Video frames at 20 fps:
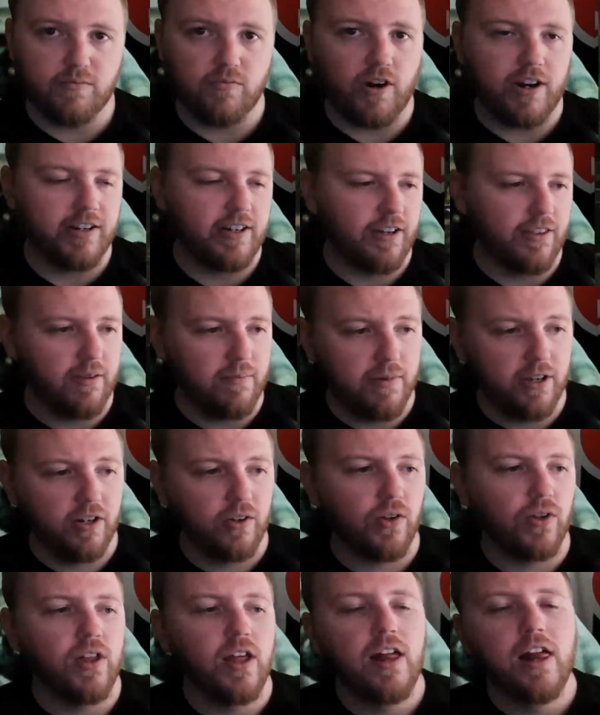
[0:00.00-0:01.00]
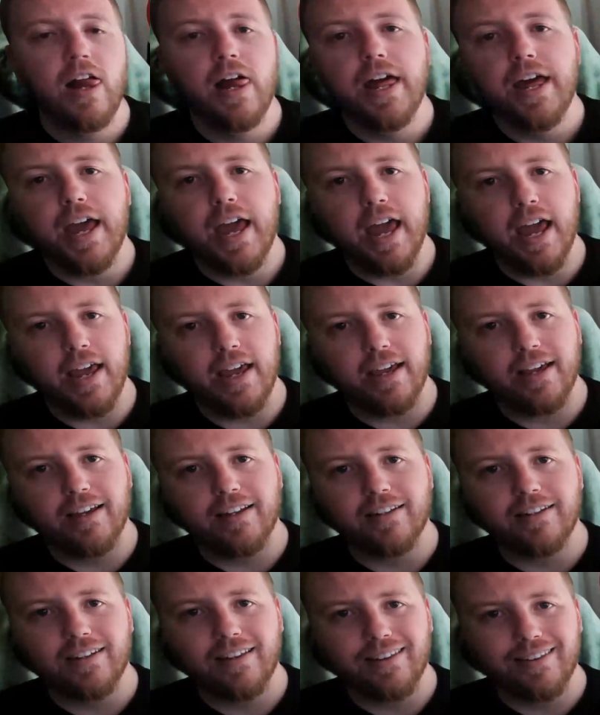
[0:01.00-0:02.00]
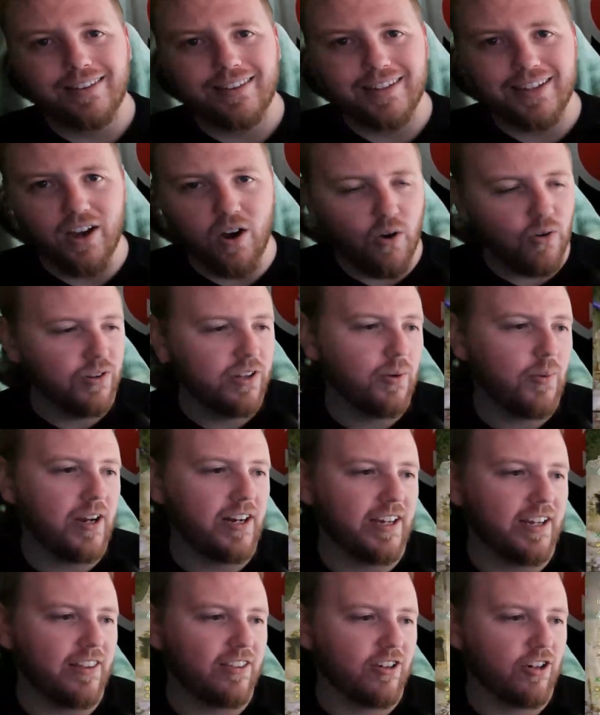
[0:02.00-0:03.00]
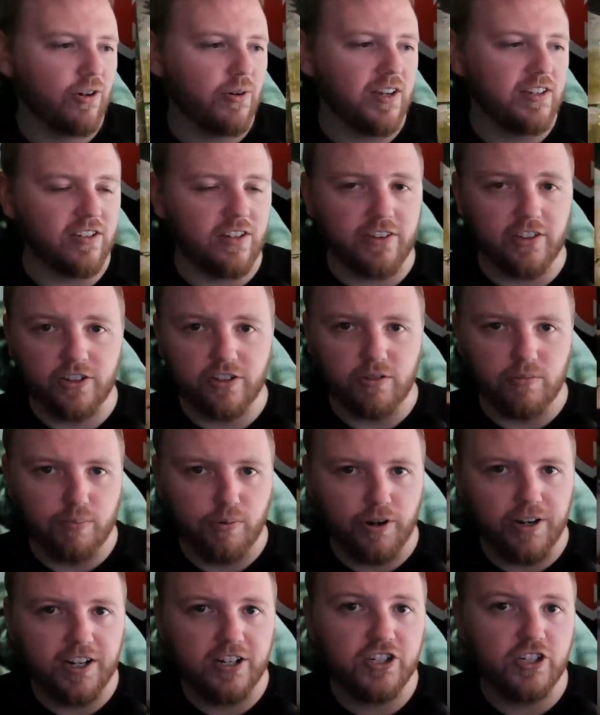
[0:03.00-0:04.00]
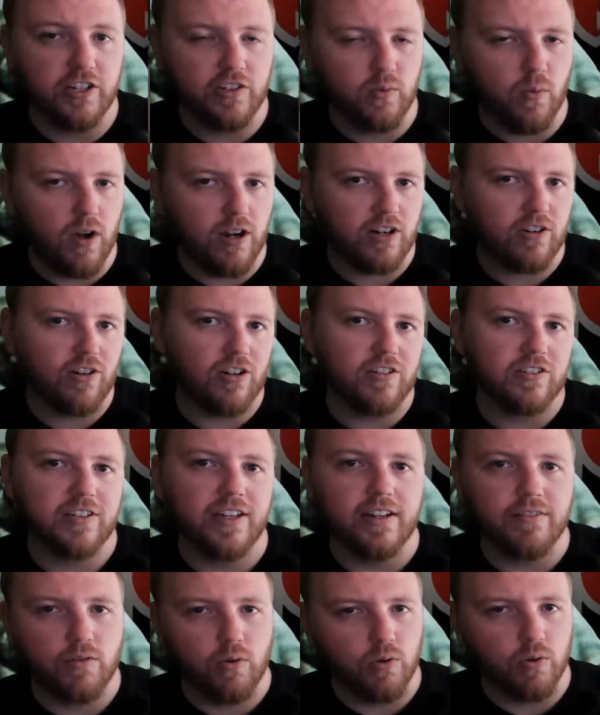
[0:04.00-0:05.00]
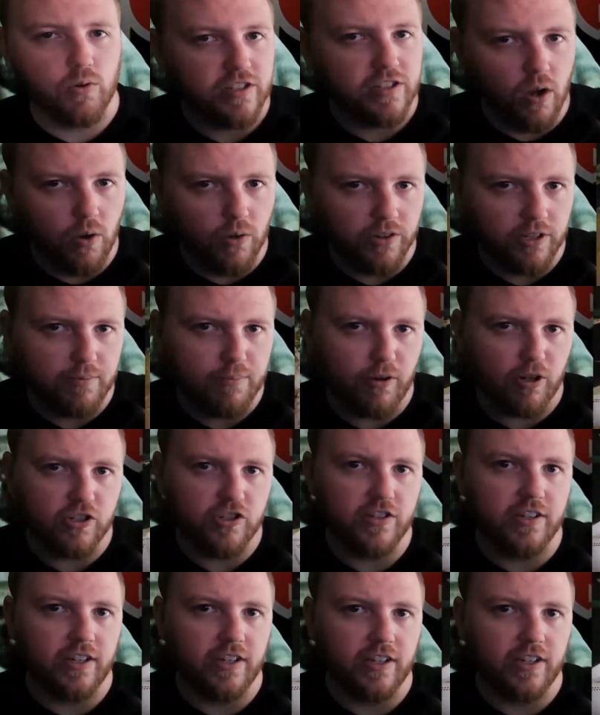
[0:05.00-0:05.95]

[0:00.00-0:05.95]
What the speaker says: right down the middle. And the only way to get through is on the little bridge. You have to walk across it. And of course, the only person that can